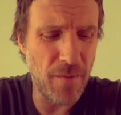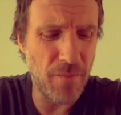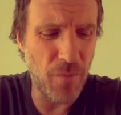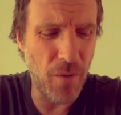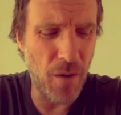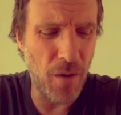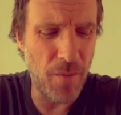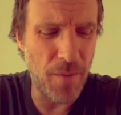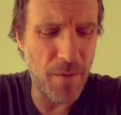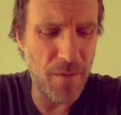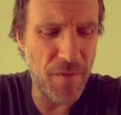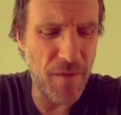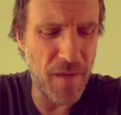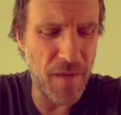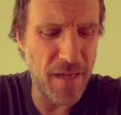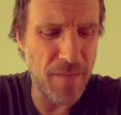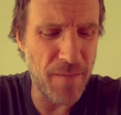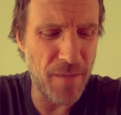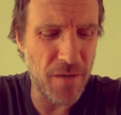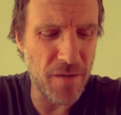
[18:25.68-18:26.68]
I've been
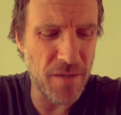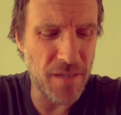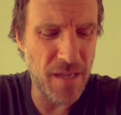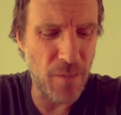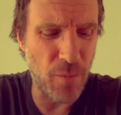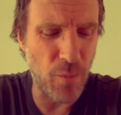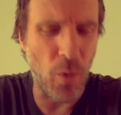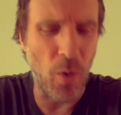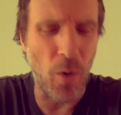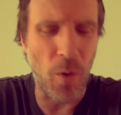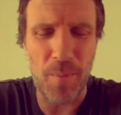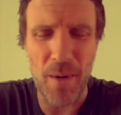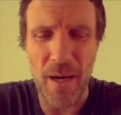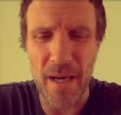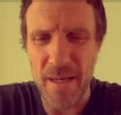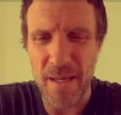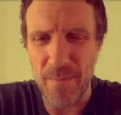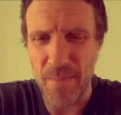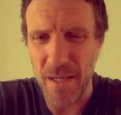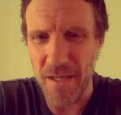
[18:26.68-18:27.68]
thinking, because they're war
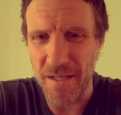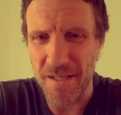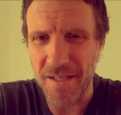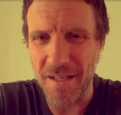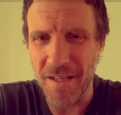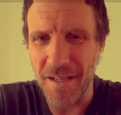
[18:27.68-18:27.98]
babies.